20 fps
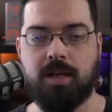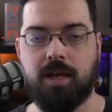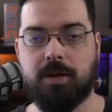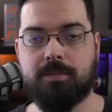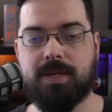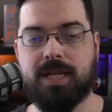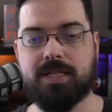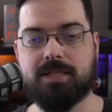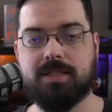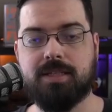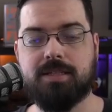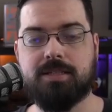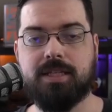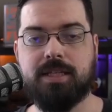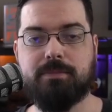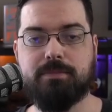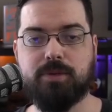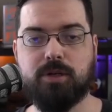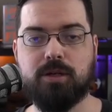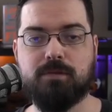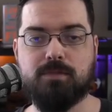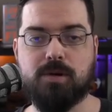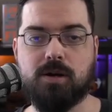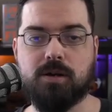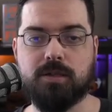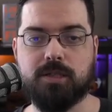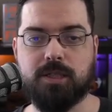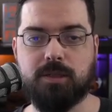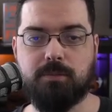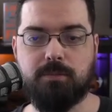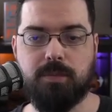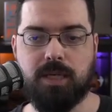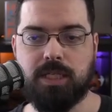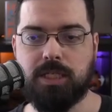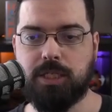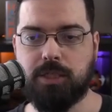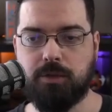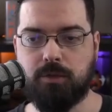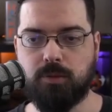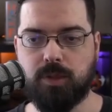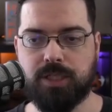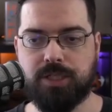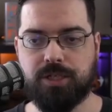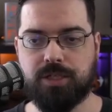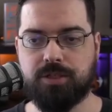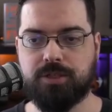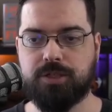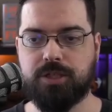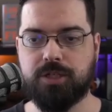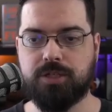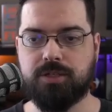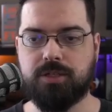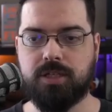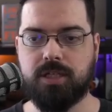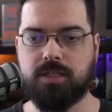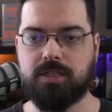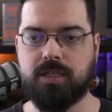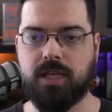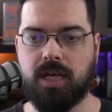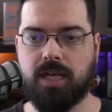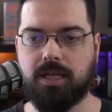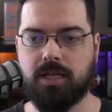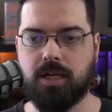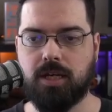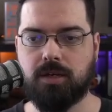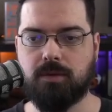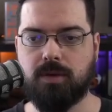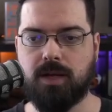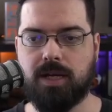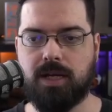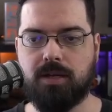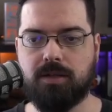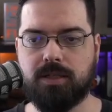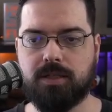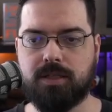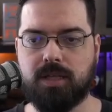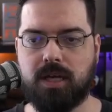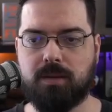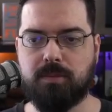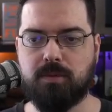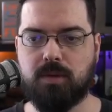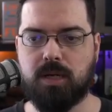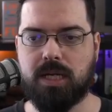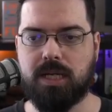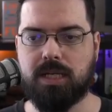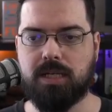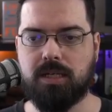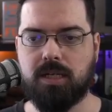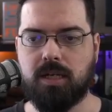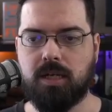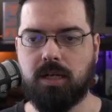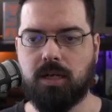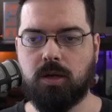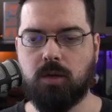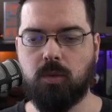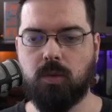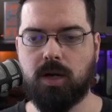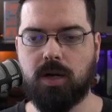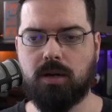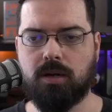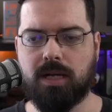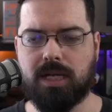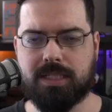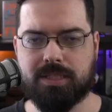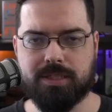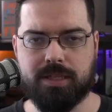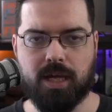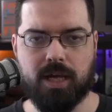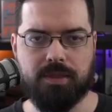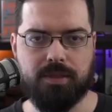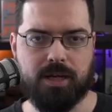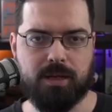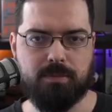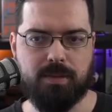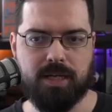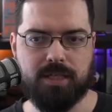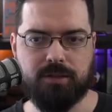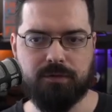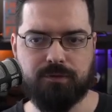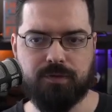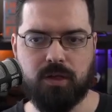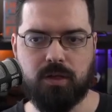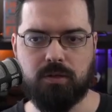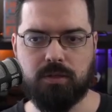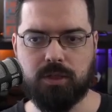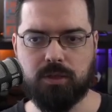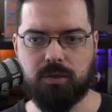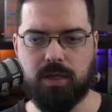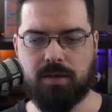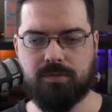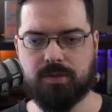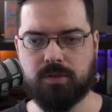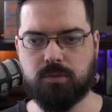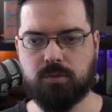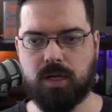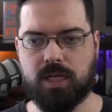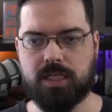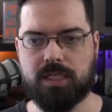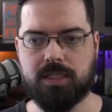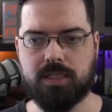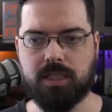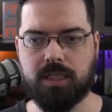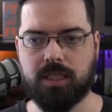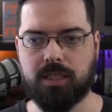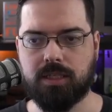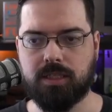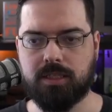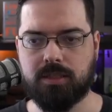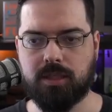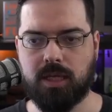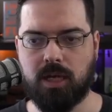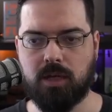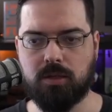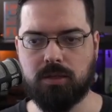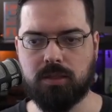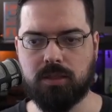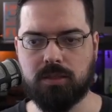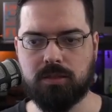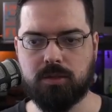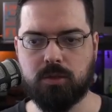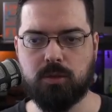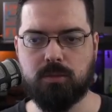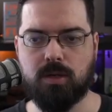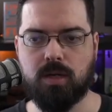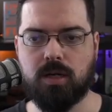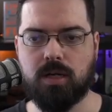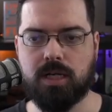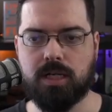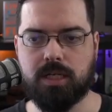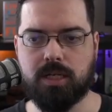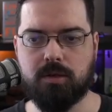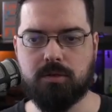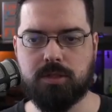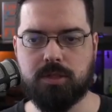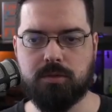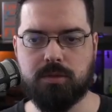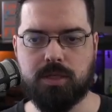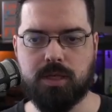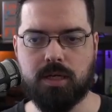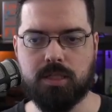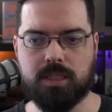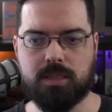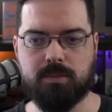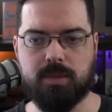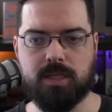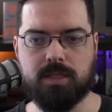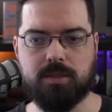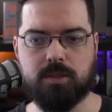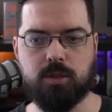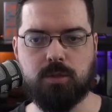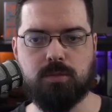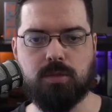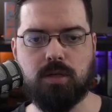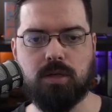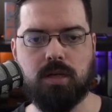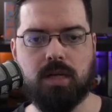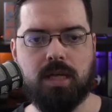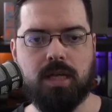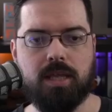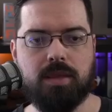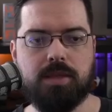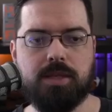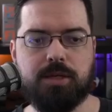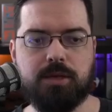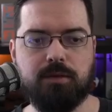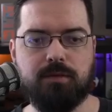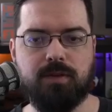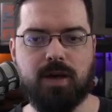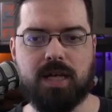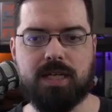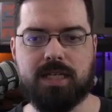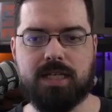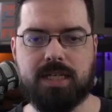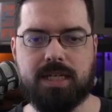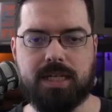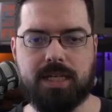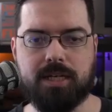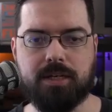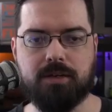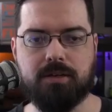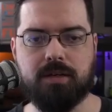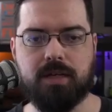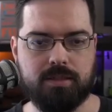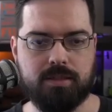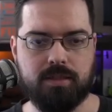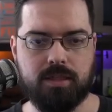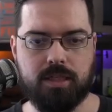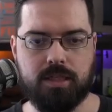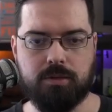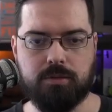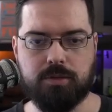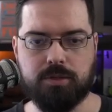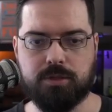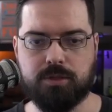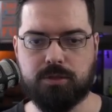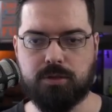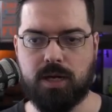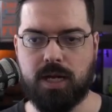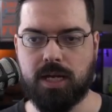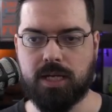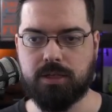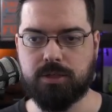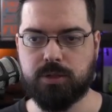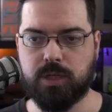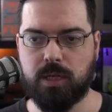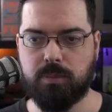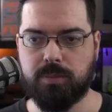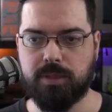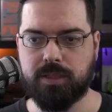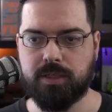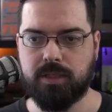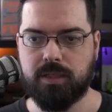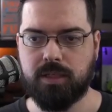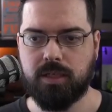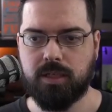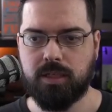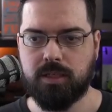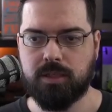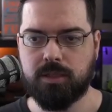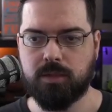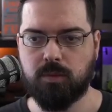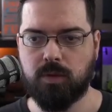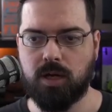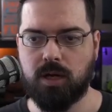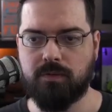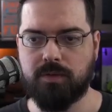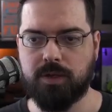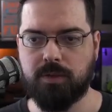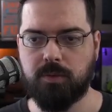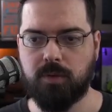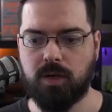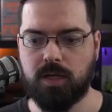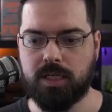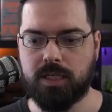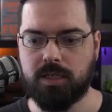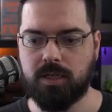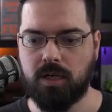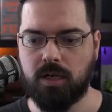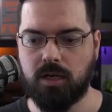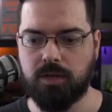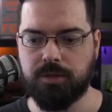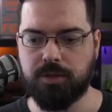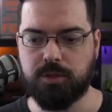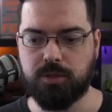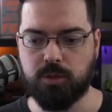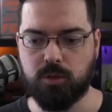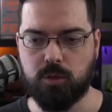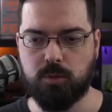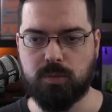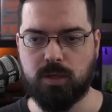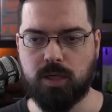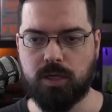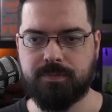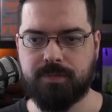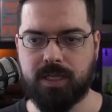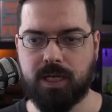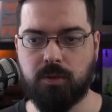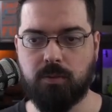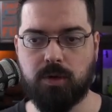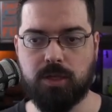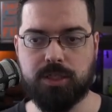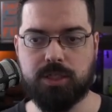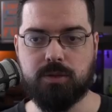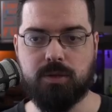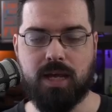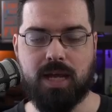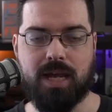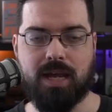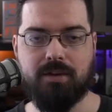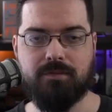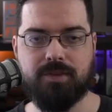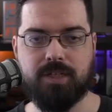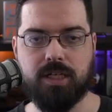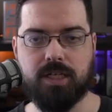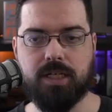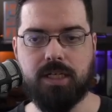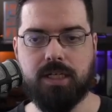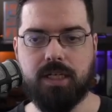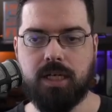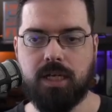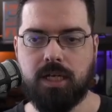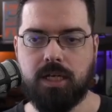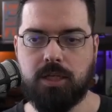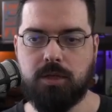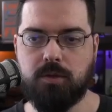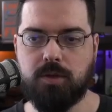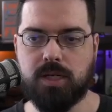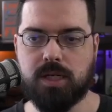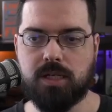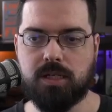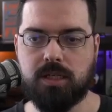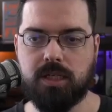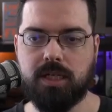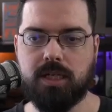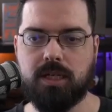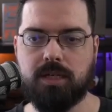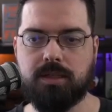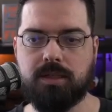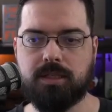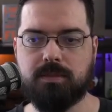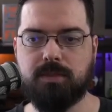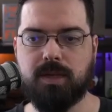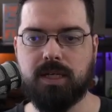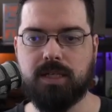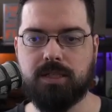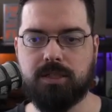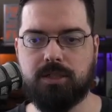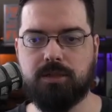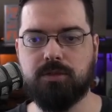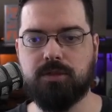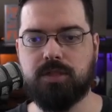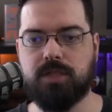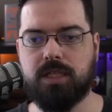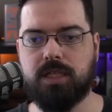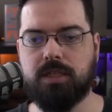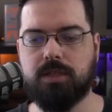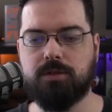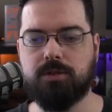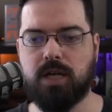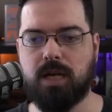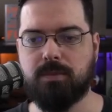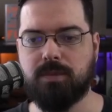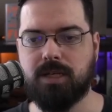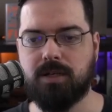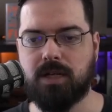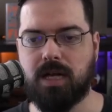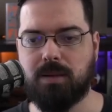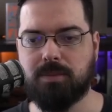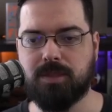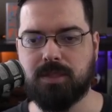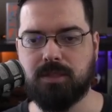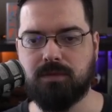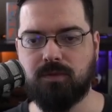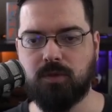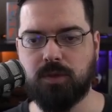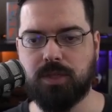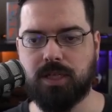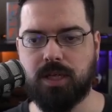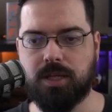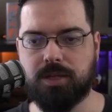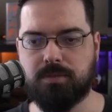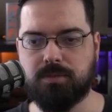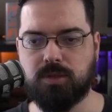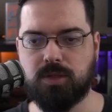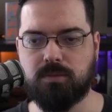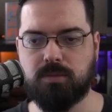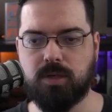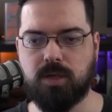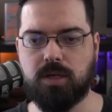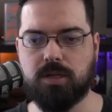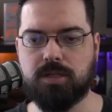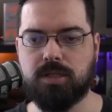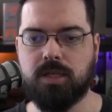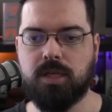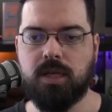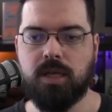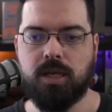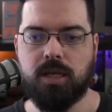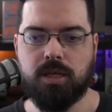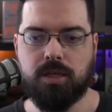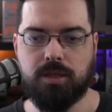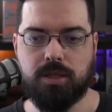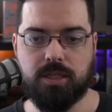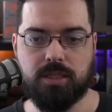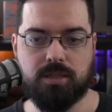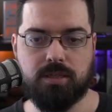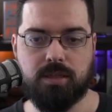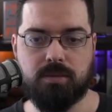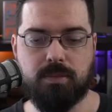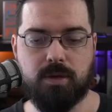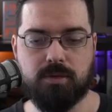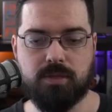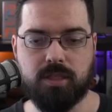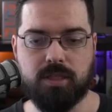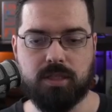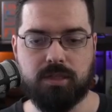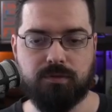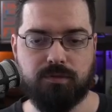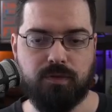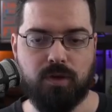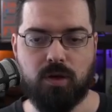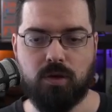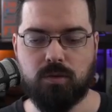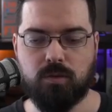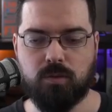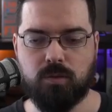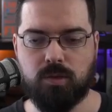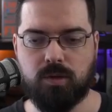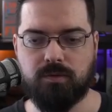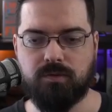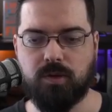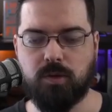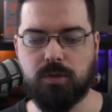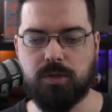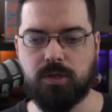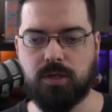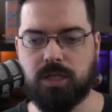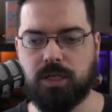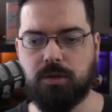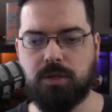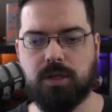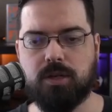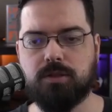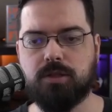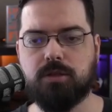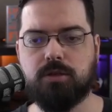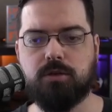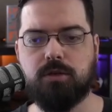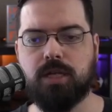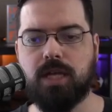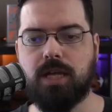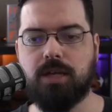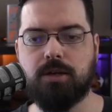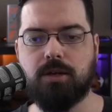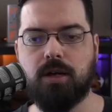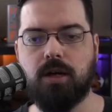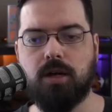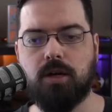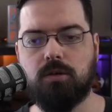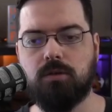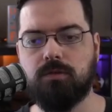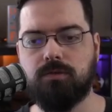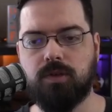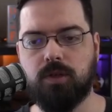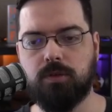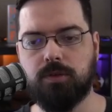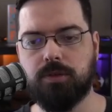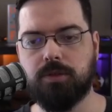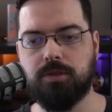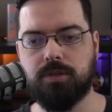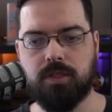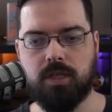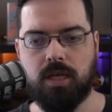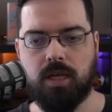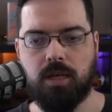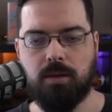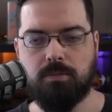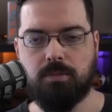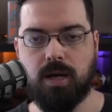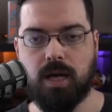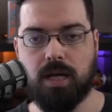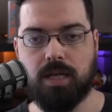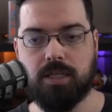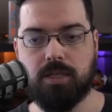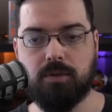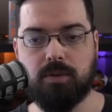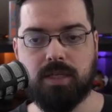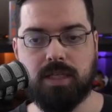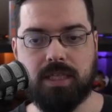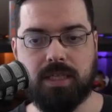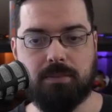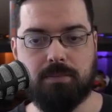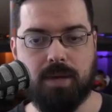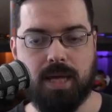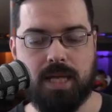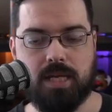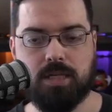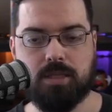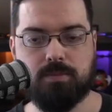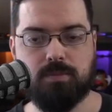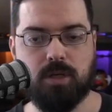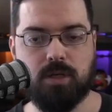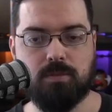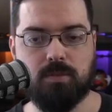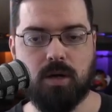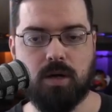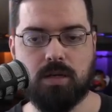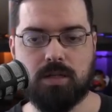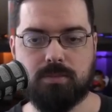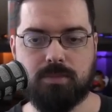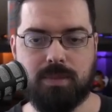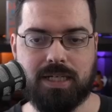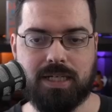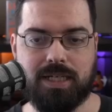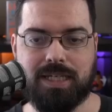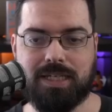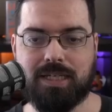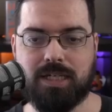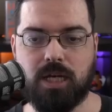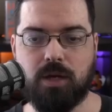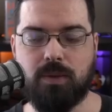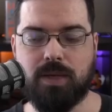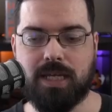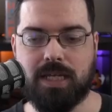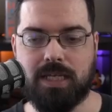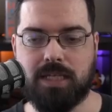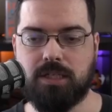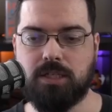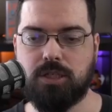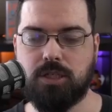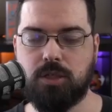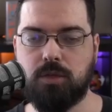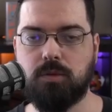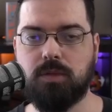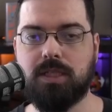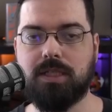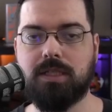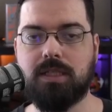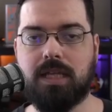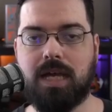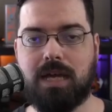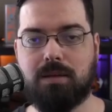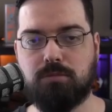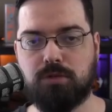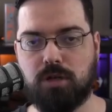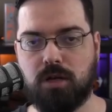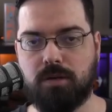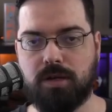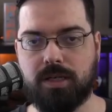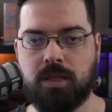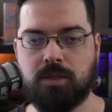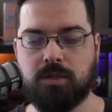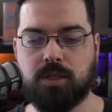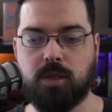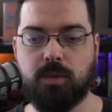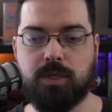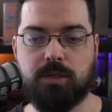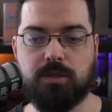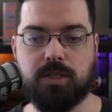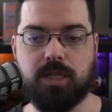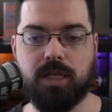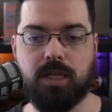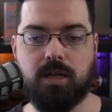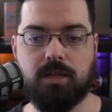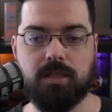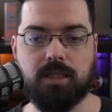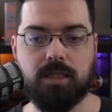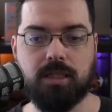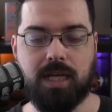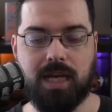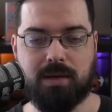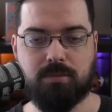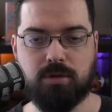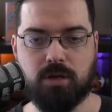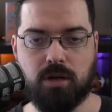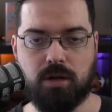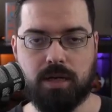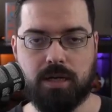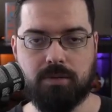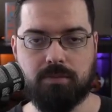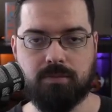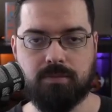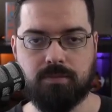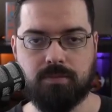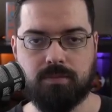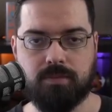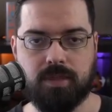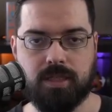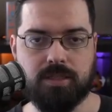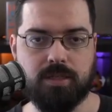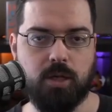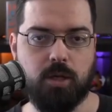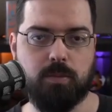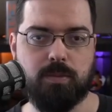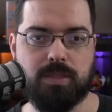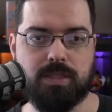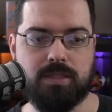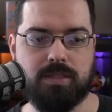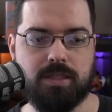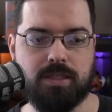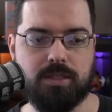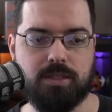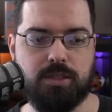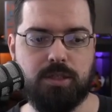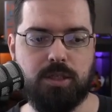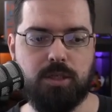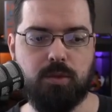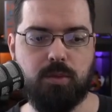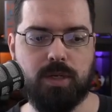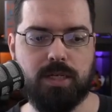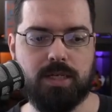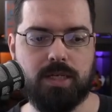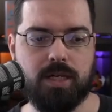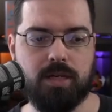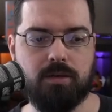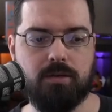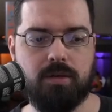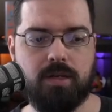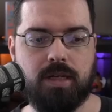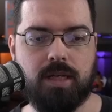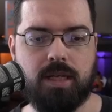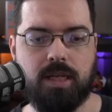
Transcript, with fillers: Up next is the Bookmarks menu, which is just this icon right here at the top right, where it's not there by default. You'll have to right-click the toolbar and go to Customize Toolbar. Then you'll find it here, and you just drag and drop it to wherever you want it on the toolbar. Now, once you have done it, you can click on this button. You'll see the drop-down options for the other bookmarks, the Mozilla default folder, and you can also create your own folders by doing the Manage Bookmarks and going into the library. So when you click on the library, this opens this new window.